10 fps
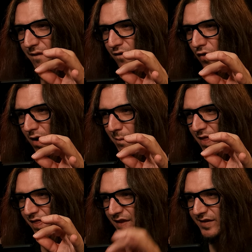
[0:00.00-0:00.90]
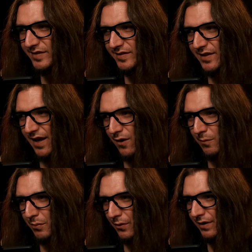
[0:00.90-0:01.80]
from this
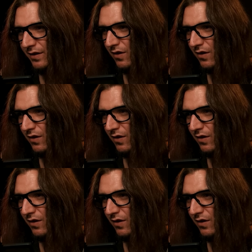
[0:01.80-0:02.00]
output